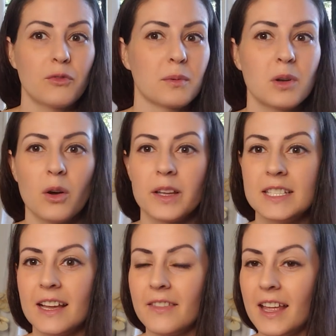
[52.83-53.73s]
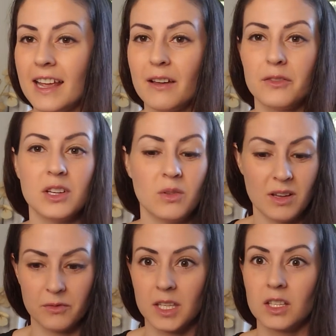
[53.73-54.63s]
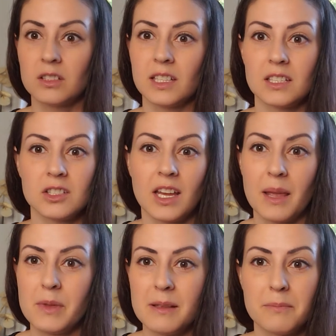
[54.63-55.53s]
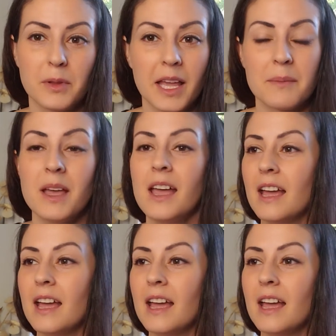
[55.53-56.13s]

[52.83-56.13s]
from going down that avenue of guilt and shame and blame